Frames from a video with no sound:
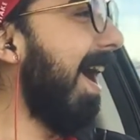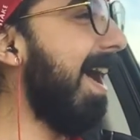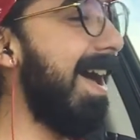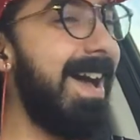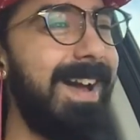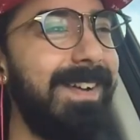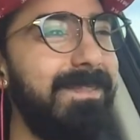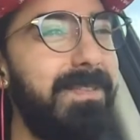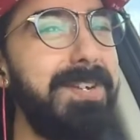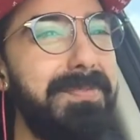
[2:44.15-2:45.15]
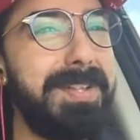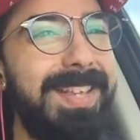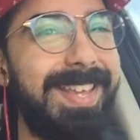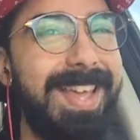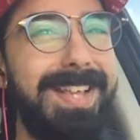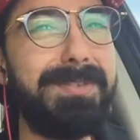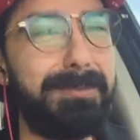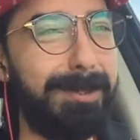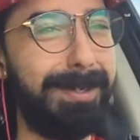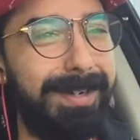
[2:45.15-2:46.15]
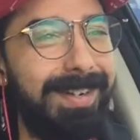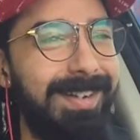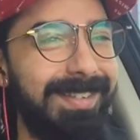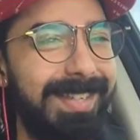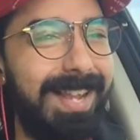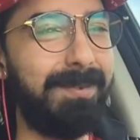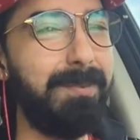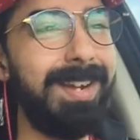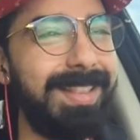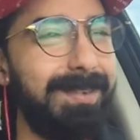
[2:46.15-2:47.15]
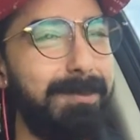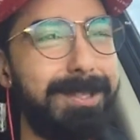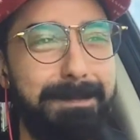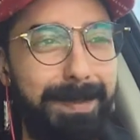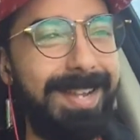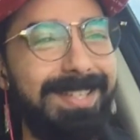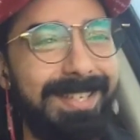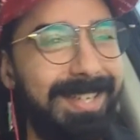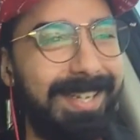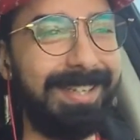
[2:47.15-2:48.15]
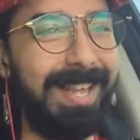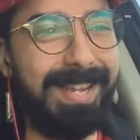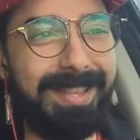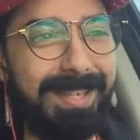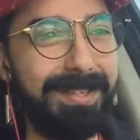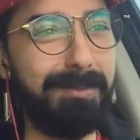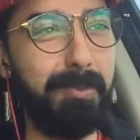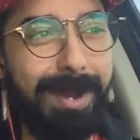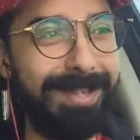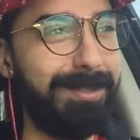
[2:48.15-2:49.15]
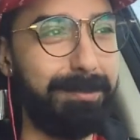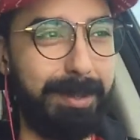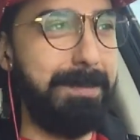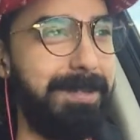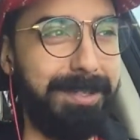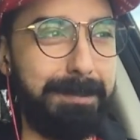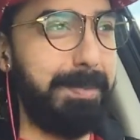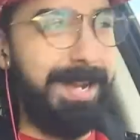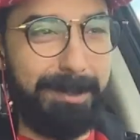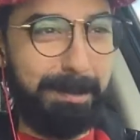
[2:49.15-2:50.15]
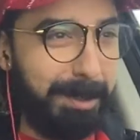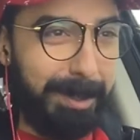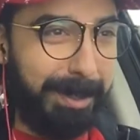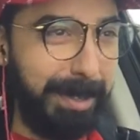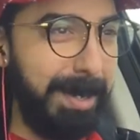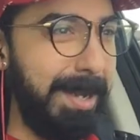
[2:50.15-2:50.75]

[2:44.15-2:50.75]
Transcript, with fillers: uh, first of all, the gigs were like one of them was basically at like this white supremacist biker bar.